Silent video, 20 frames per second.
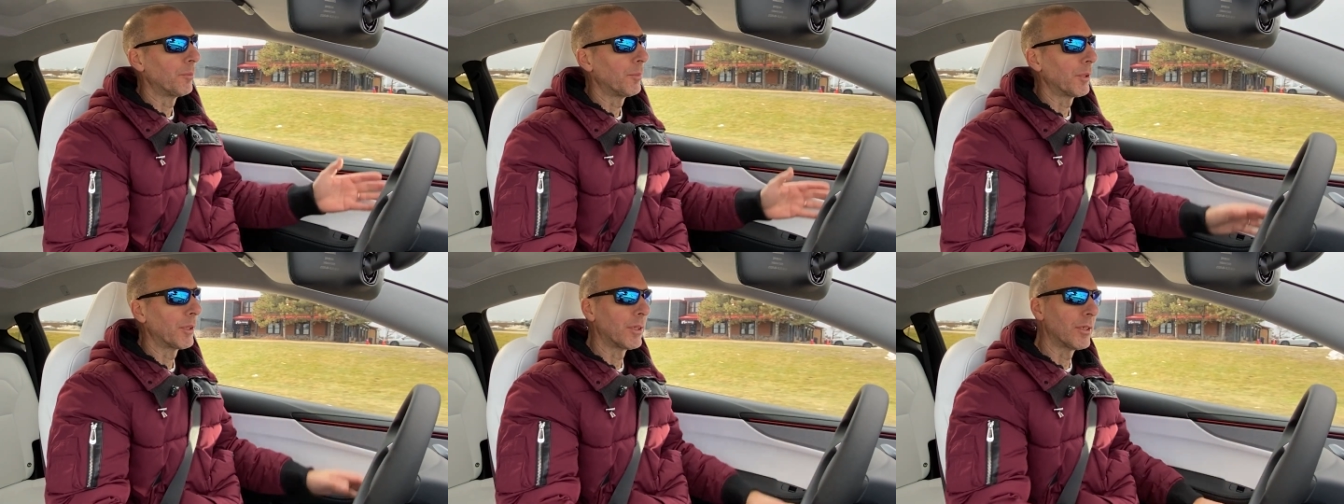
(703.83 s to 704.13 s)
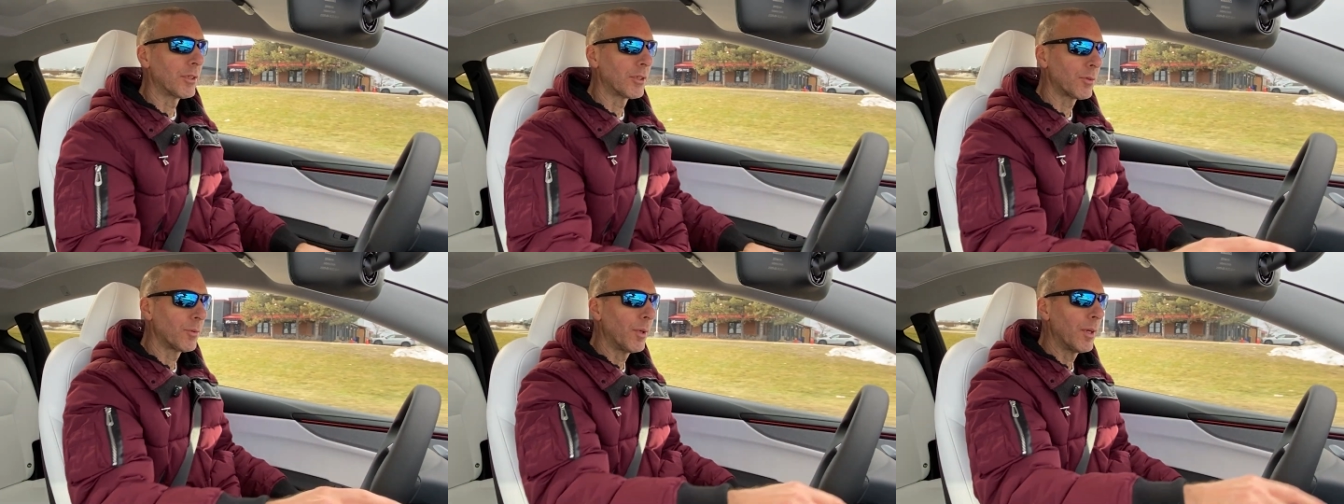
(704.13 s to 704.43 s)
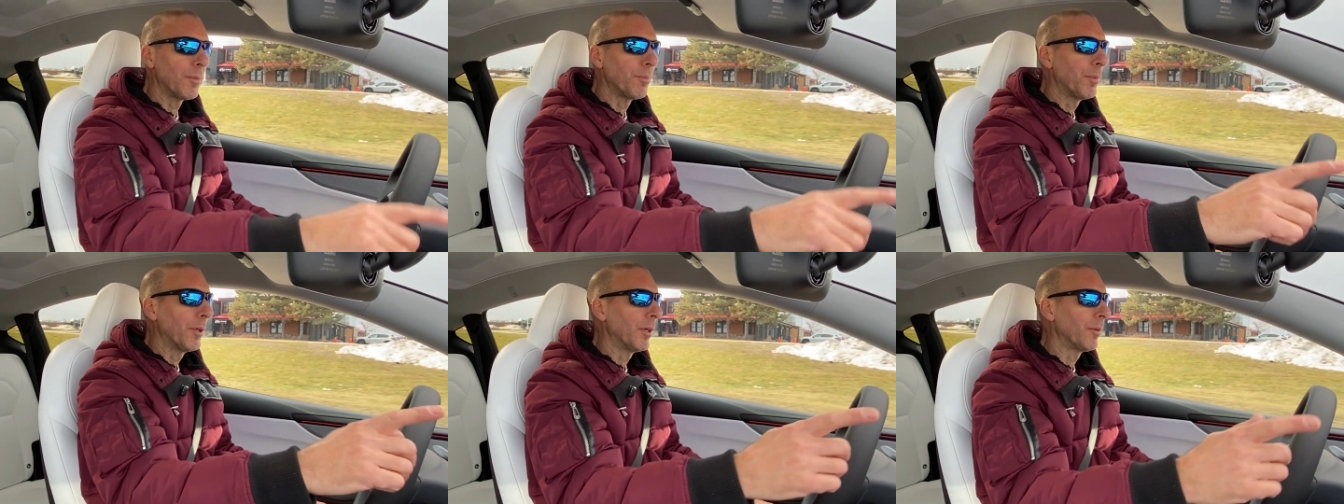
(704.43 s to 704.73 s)
But the
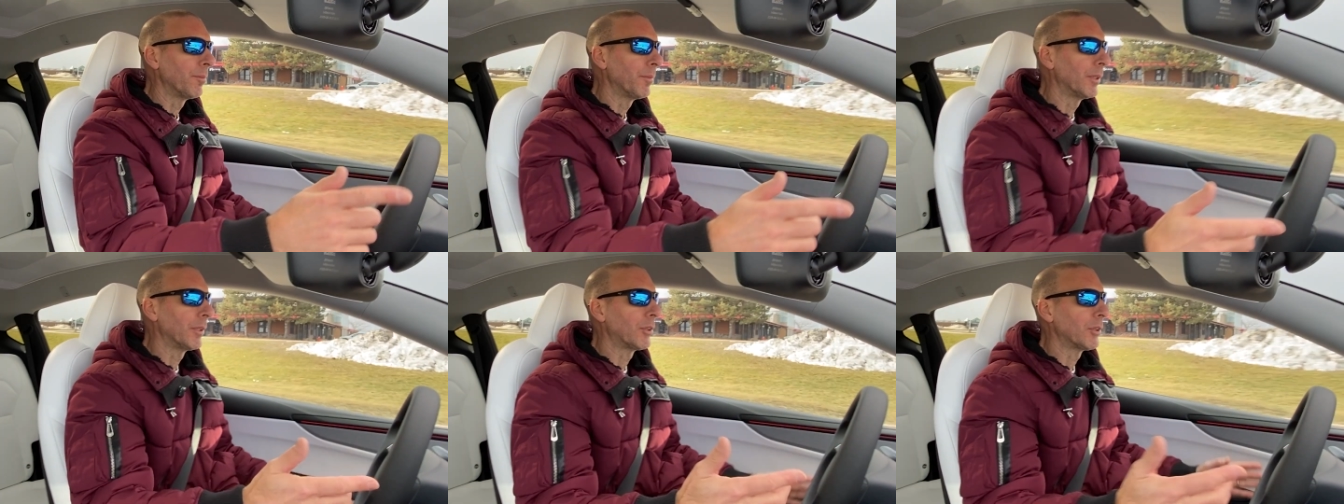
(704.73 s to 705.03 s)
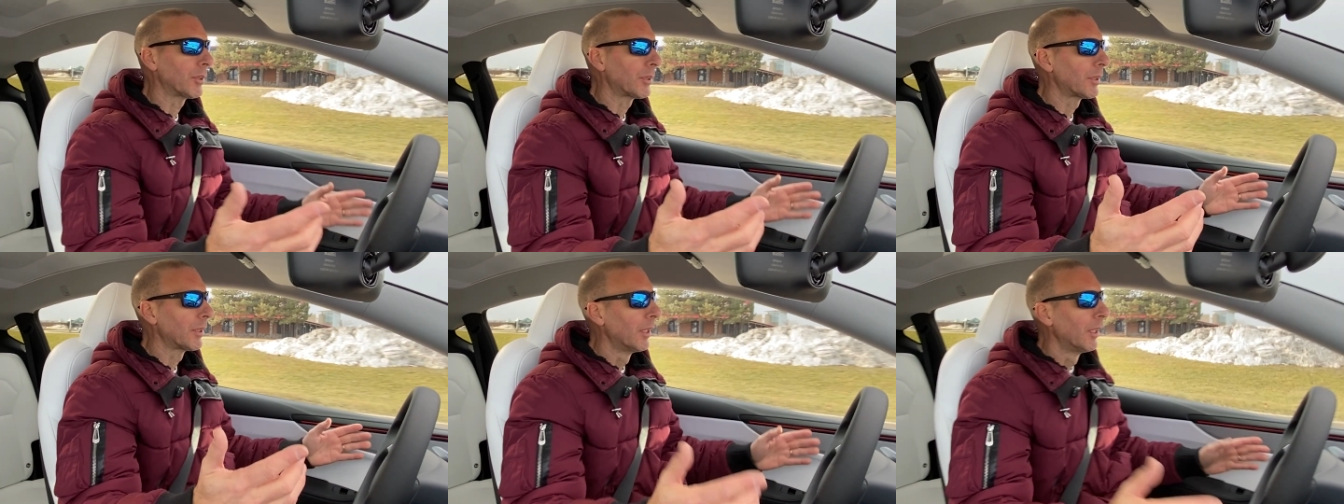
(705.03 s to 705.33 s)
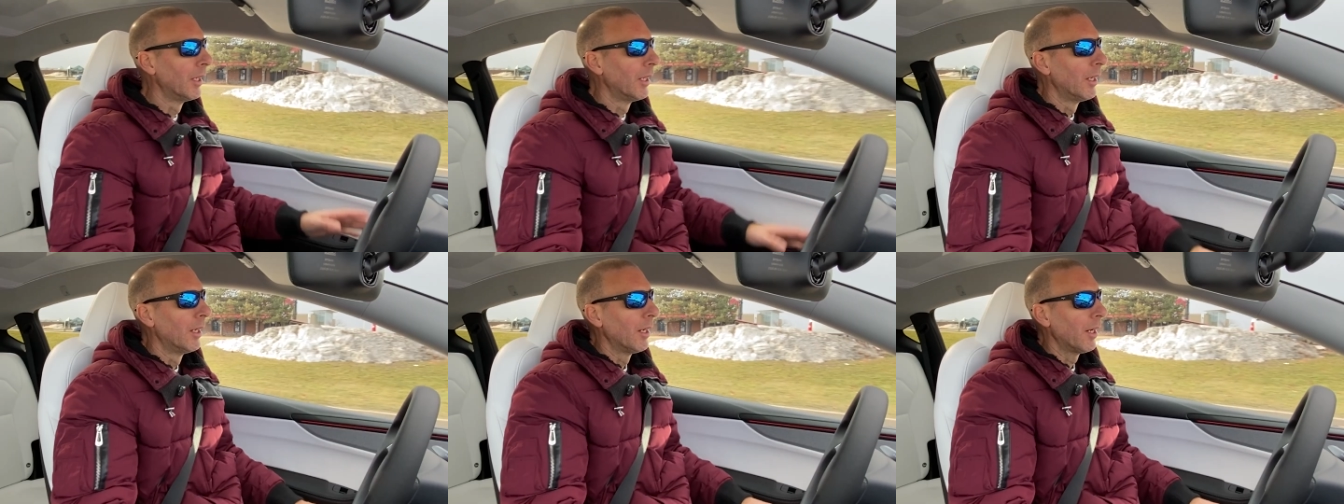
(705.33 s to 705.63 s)
swipe up, it just,
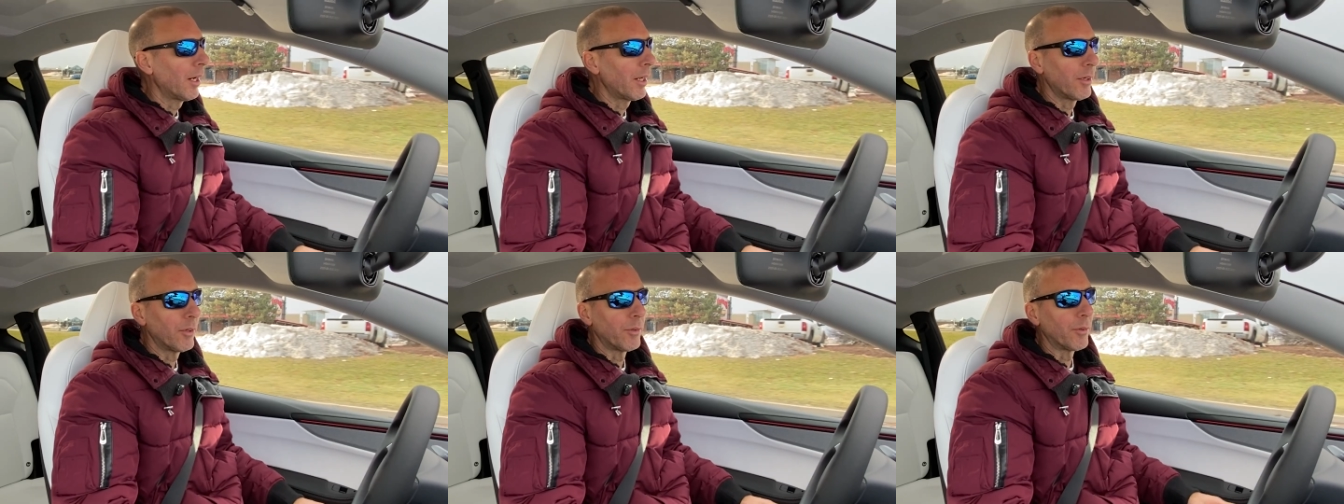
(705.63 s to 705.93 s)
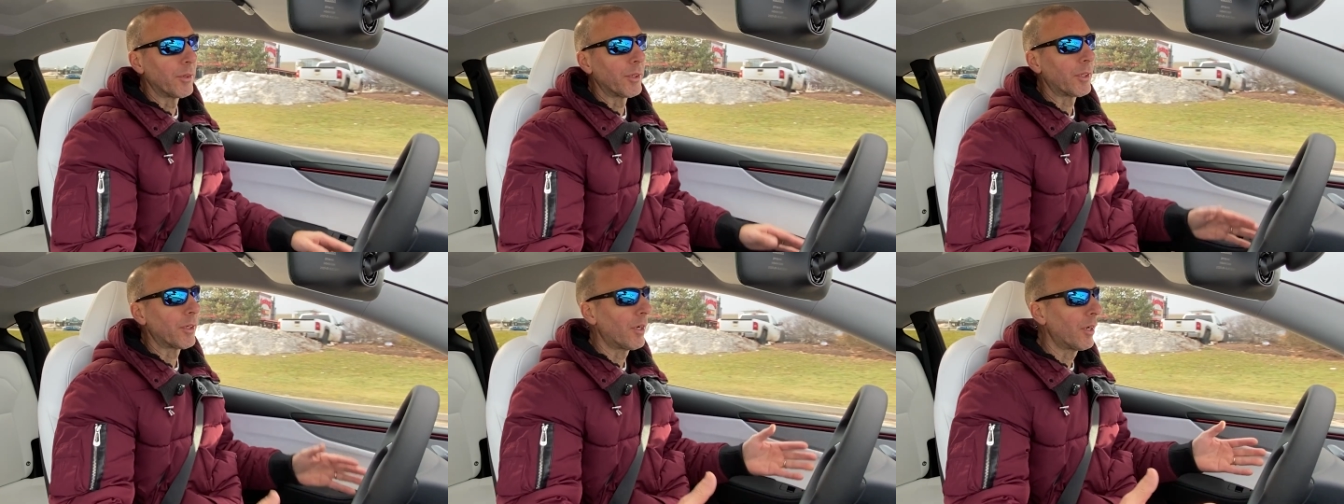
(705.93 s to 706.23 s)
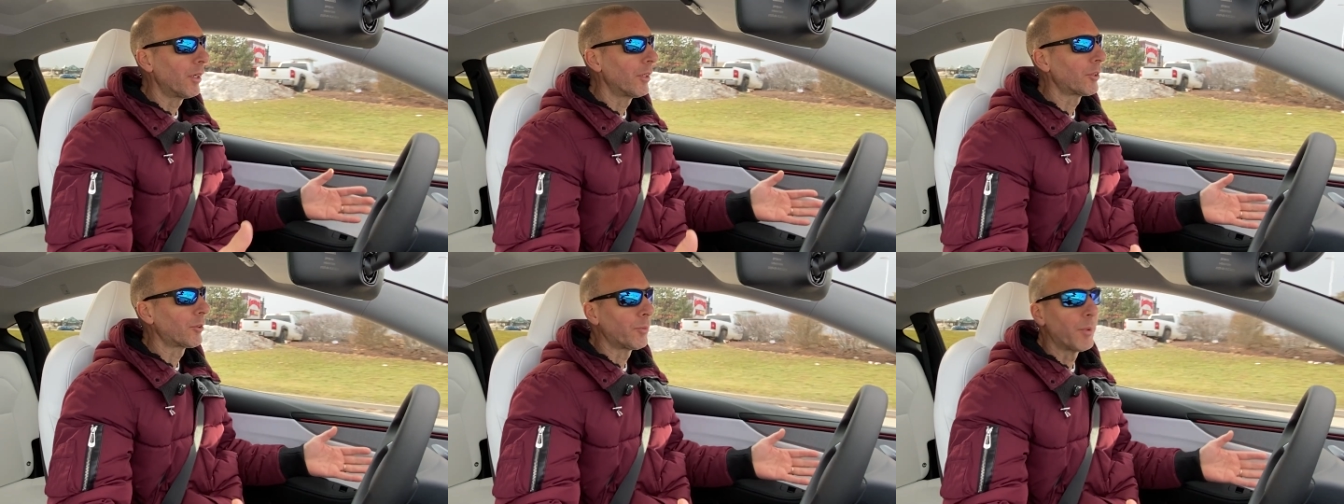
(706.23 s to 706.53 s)
I don't know, the
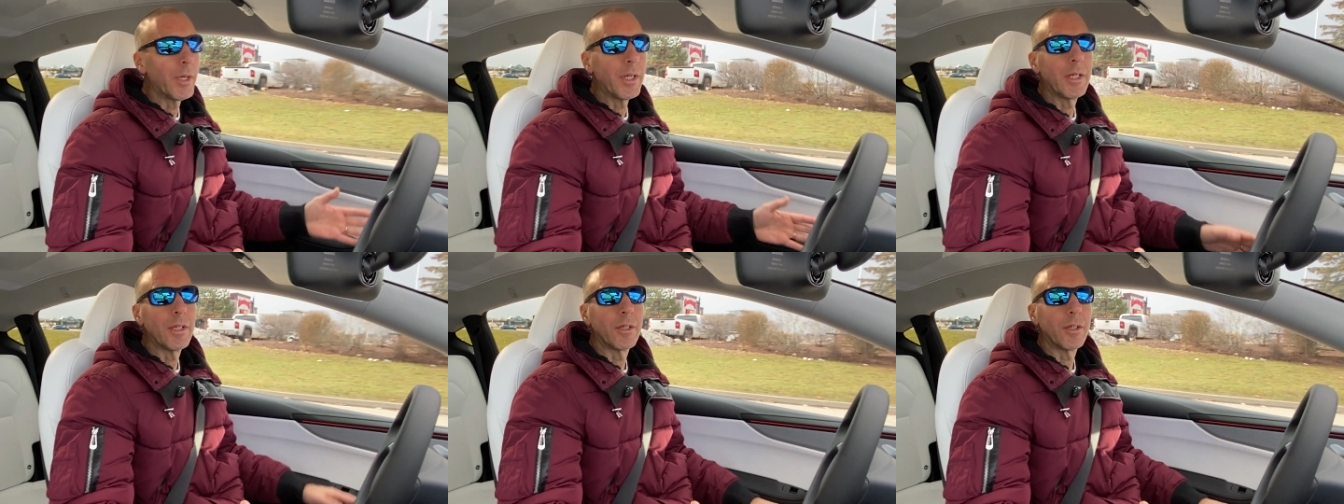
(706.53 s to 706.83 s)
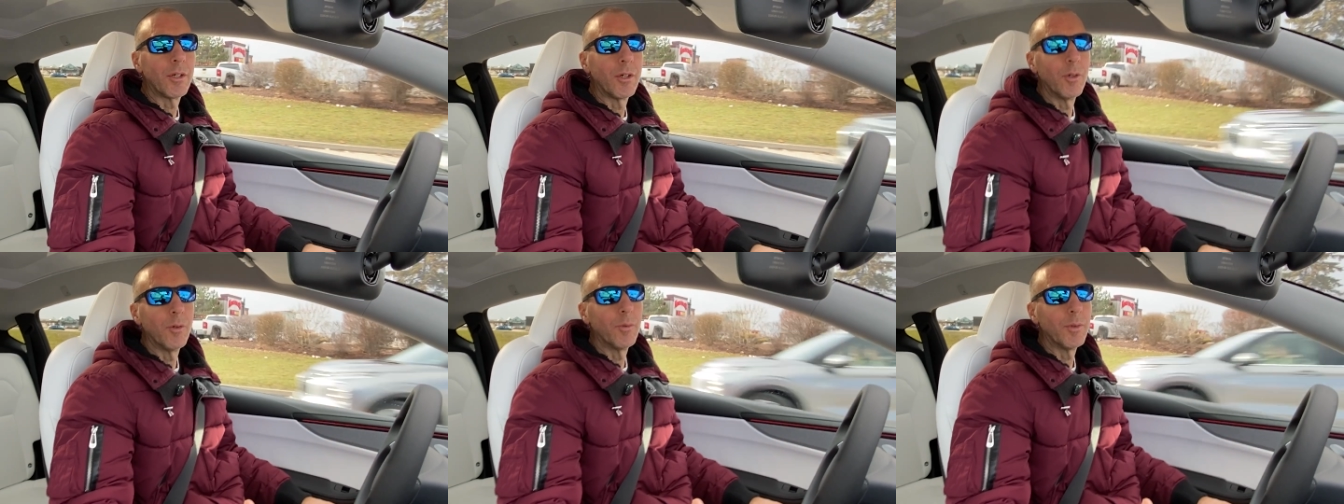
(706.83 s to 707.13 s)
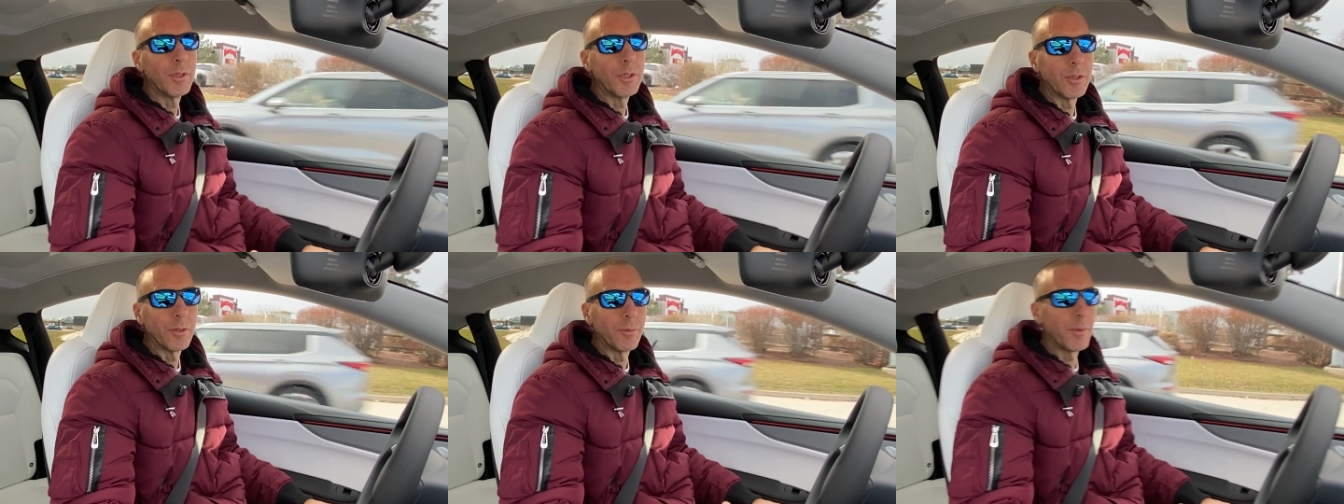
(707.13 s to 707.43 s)
car is ready to go
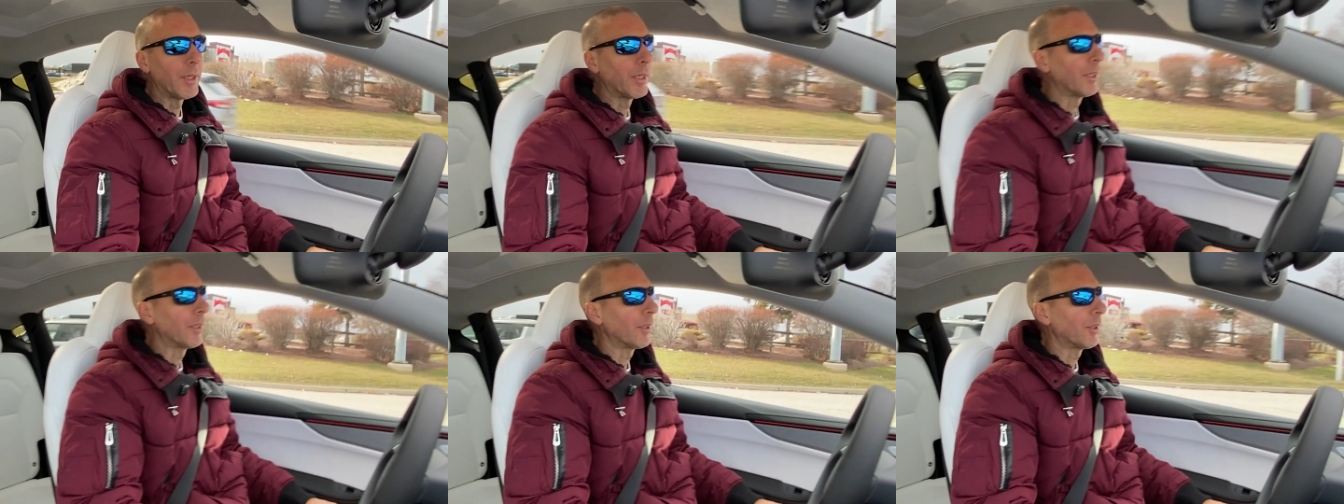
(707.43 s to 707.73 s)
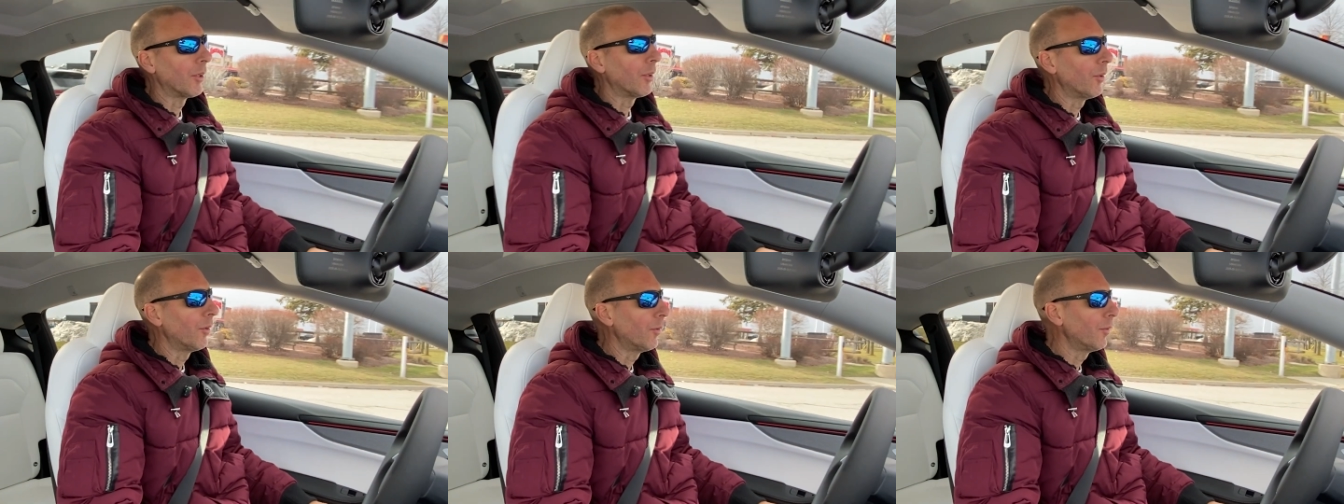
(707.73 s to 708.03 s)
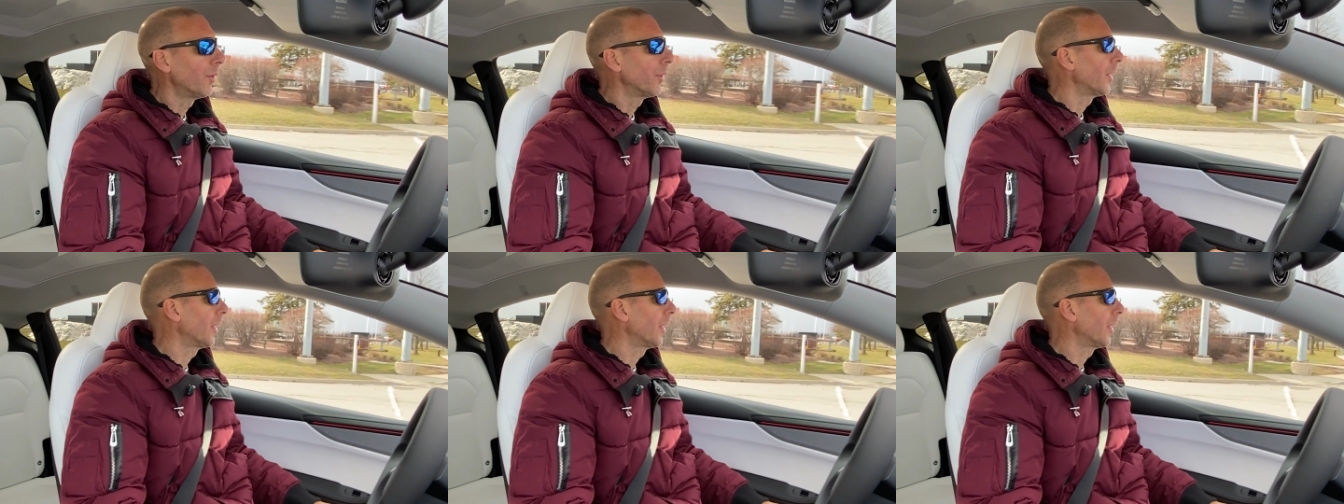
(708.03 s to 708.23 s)
when you're ready to go.